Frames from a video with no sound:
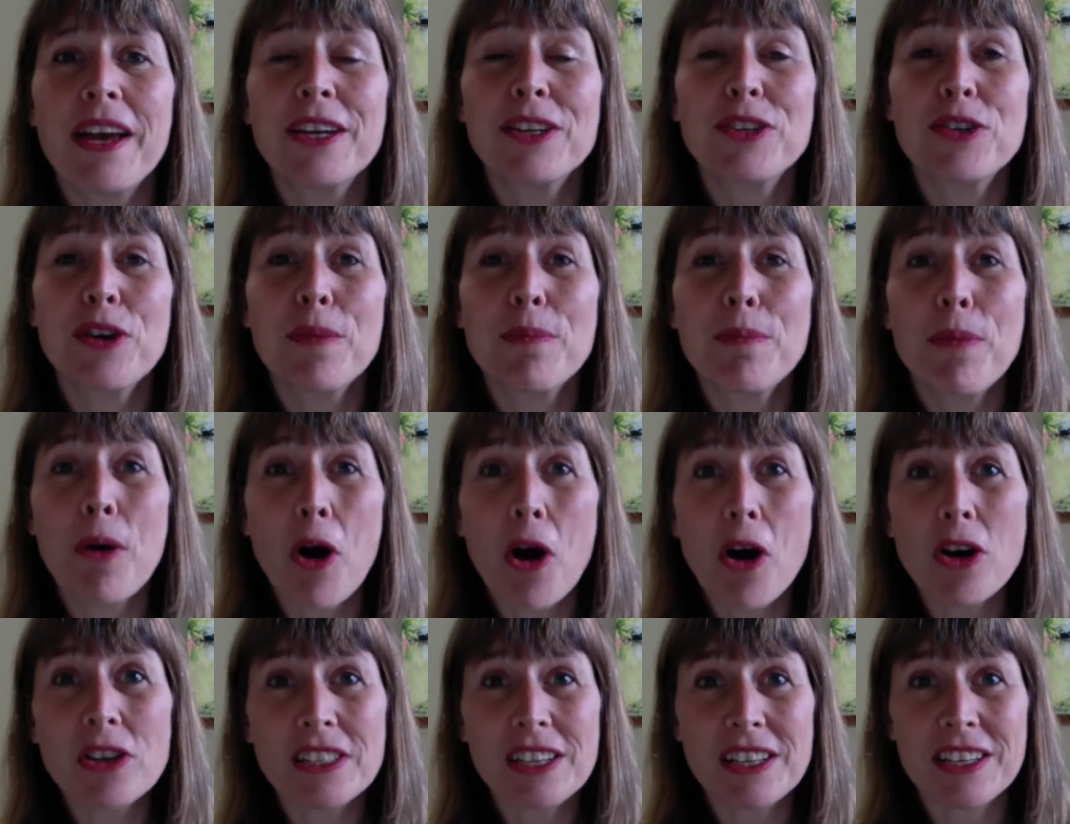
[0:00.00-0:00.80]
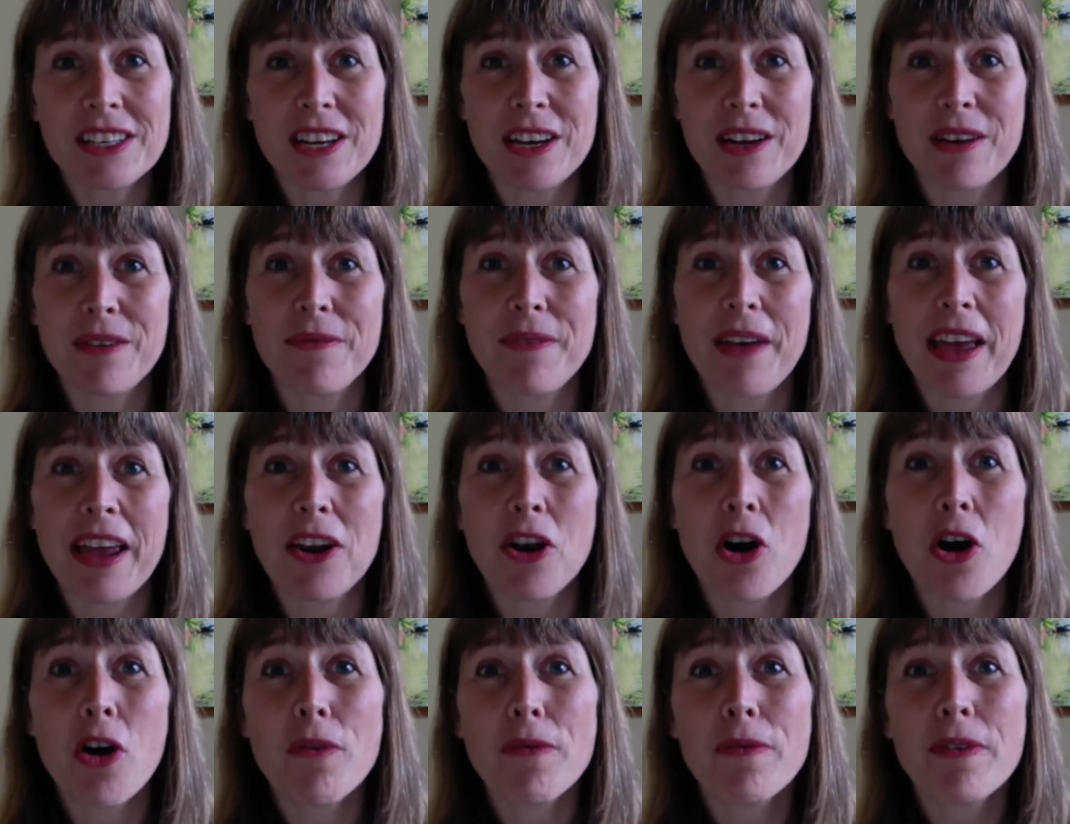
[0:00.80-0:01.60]
to a positive and
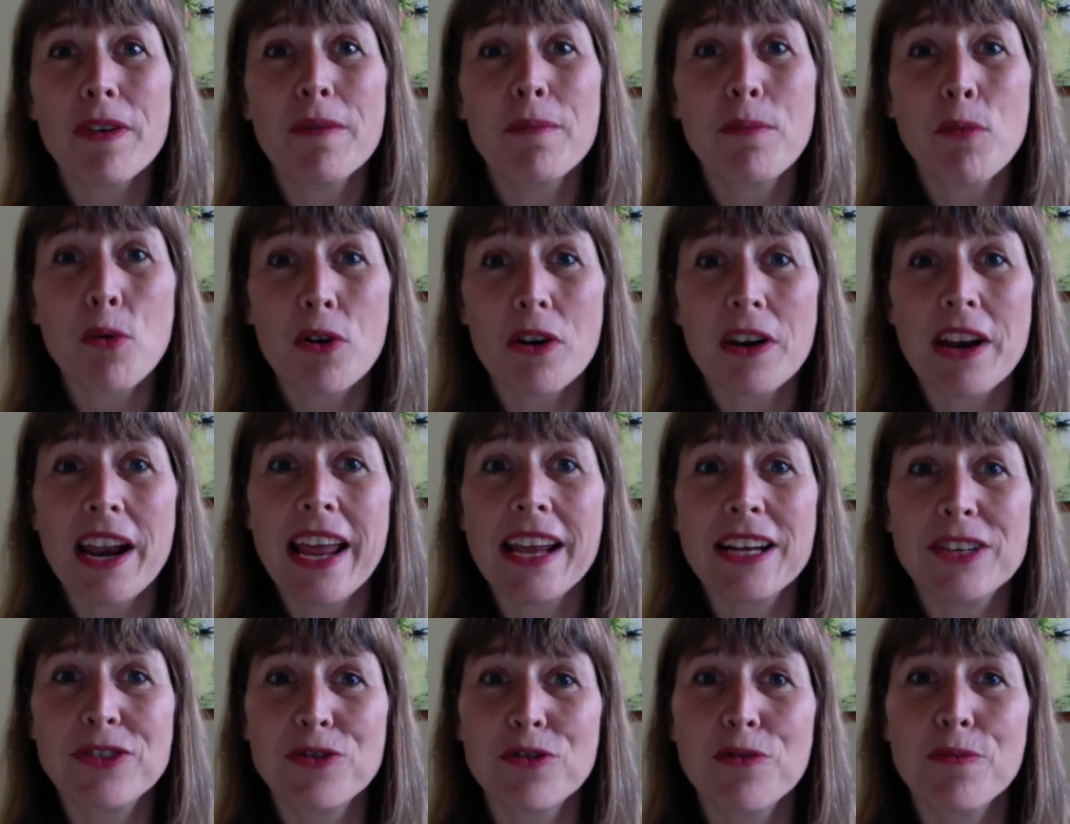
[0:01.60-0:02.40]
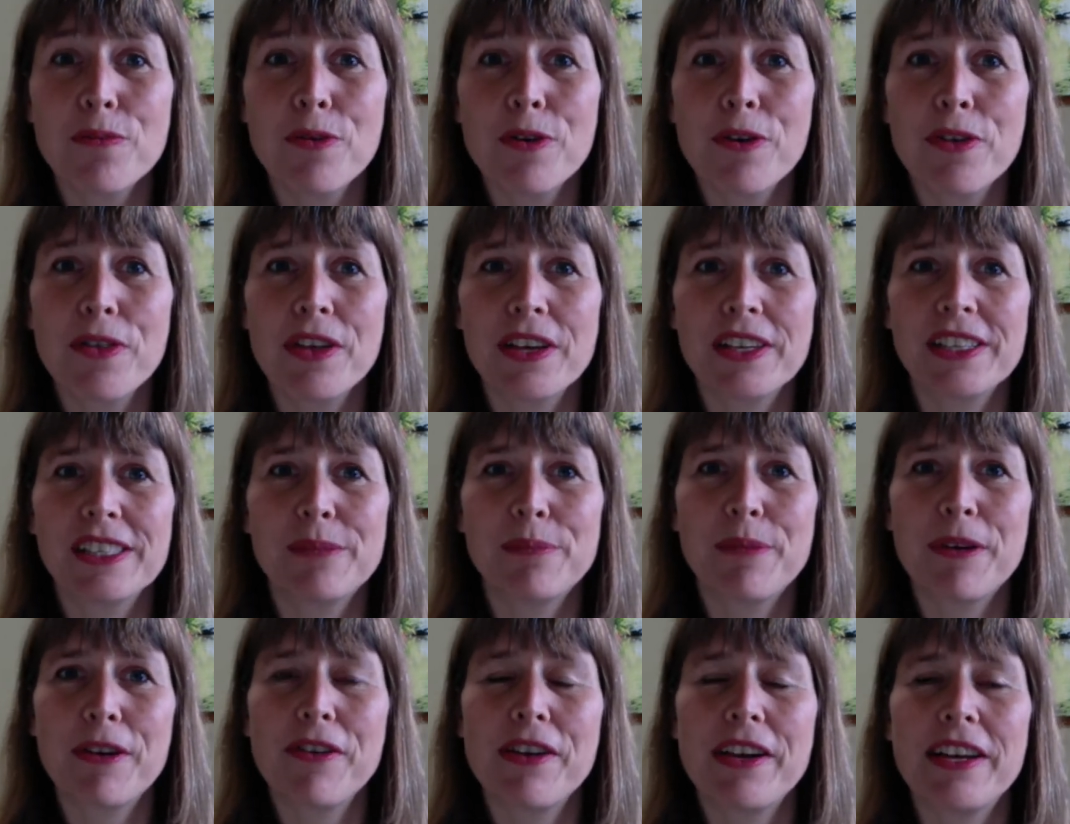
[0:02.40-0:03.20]
often more natural birth
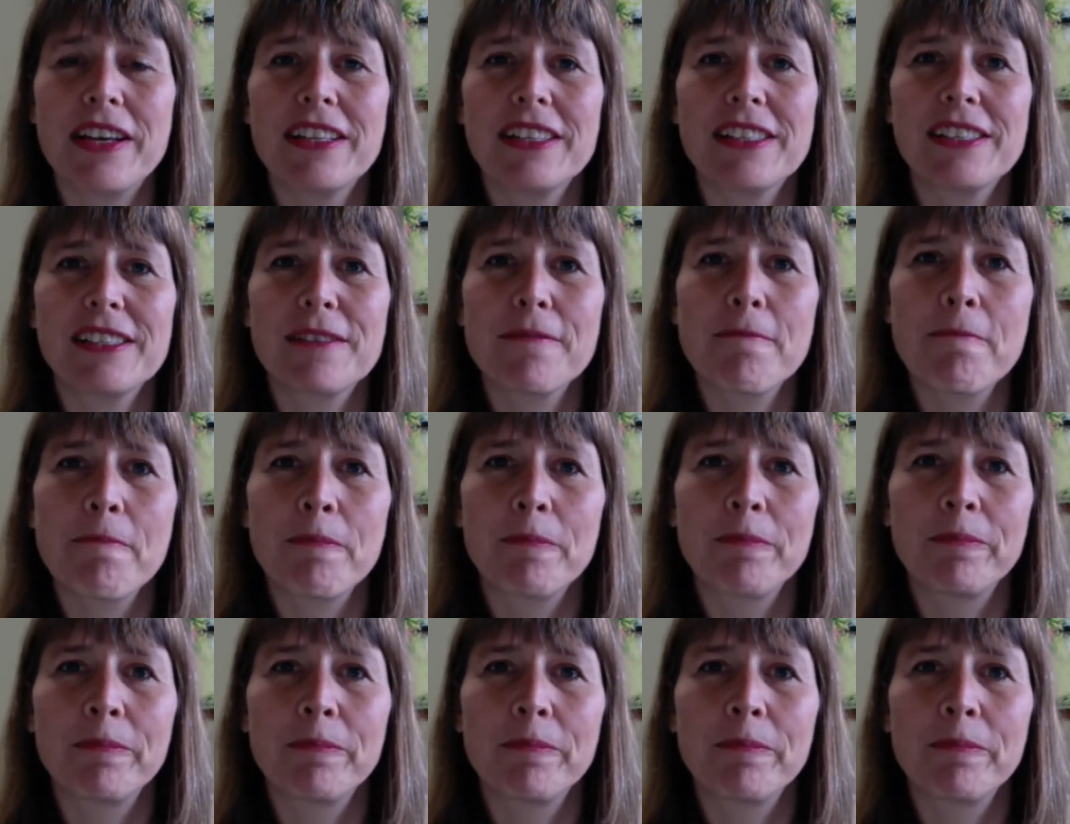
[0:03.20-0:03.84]
experience.